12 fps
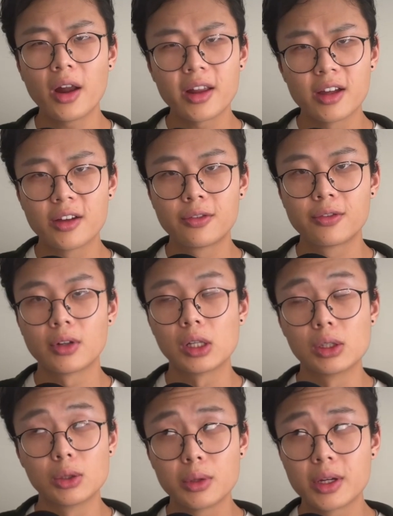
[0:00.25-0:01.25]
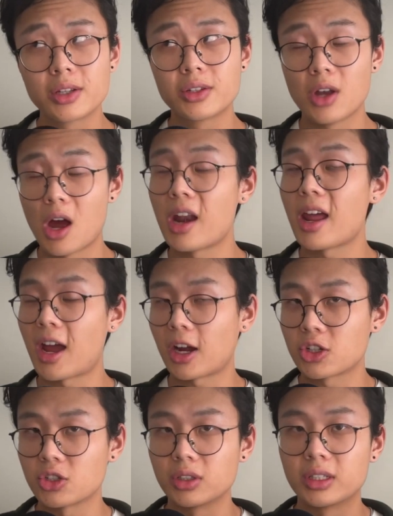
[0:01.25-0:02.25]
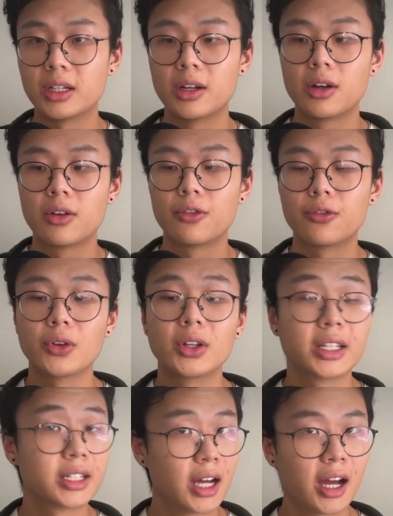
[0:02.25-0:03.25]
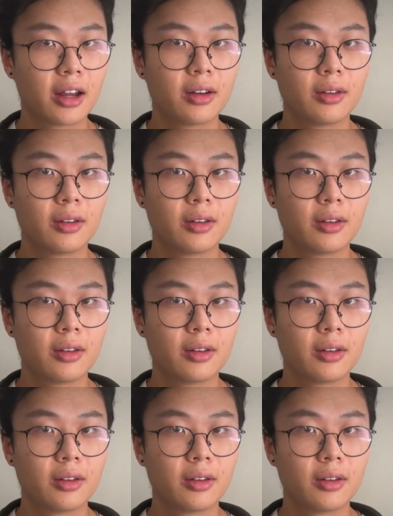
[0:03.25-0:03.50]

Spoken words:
if Luke is not actually fully dead?